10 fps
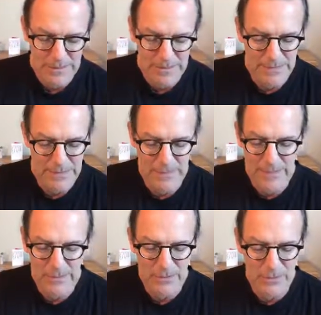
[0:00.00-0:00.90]
It's
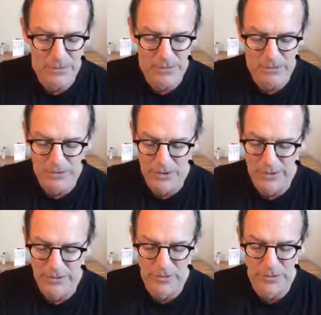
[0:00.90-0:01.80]
not up to you to
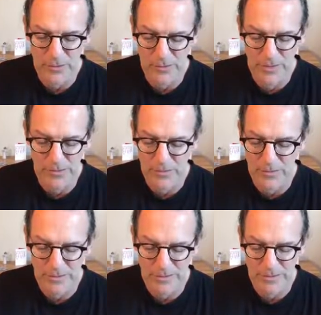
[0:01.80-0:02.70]
change your brother
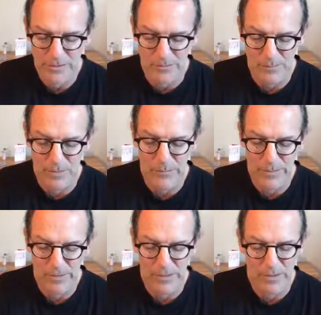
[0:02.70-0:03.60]
or sister, but
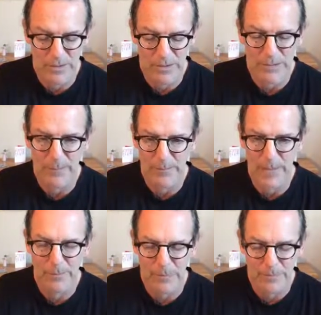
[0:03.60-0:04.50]
merely to accept
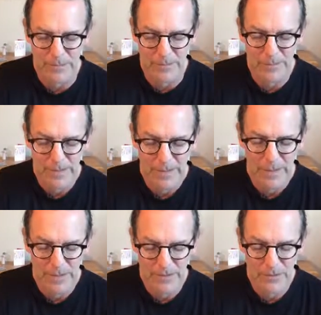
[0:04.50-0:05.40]
that person
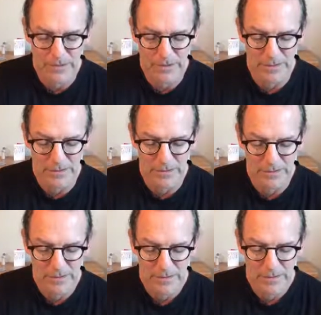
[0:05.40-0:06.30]
as she is.
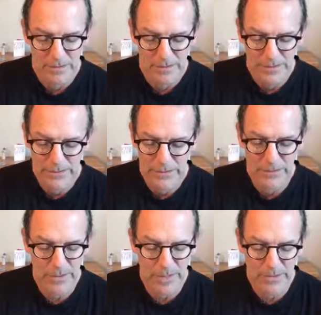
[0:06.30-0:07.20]

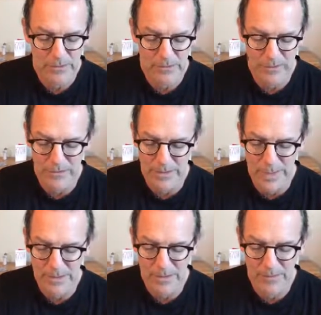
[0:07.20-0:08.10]
Her errors do
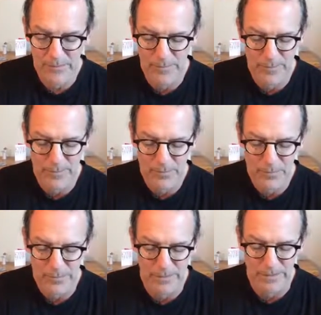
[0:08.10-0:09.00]
not come from the
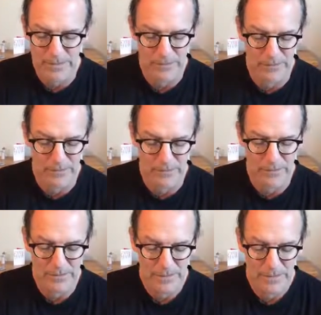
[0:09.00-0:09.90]
truth that is in her,